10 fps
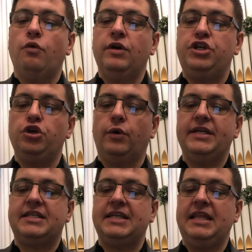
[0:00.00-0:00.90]

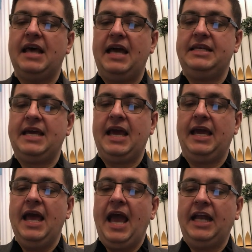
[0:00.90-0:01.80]
rejoice in that
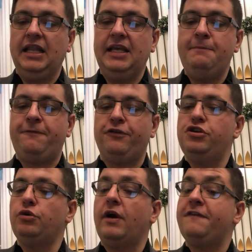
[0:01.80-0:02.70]
day and leap for
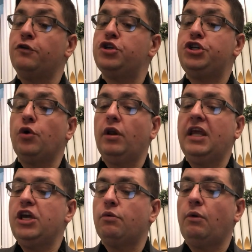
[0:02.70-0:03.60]
joy, for
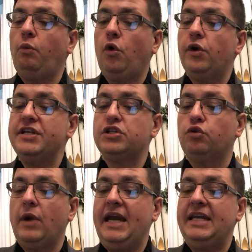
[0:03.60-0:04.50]
surely your reward is
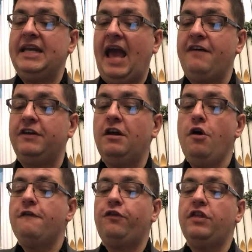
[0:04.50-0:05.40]
great in heaven,
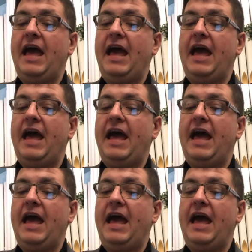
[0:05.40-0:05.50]
for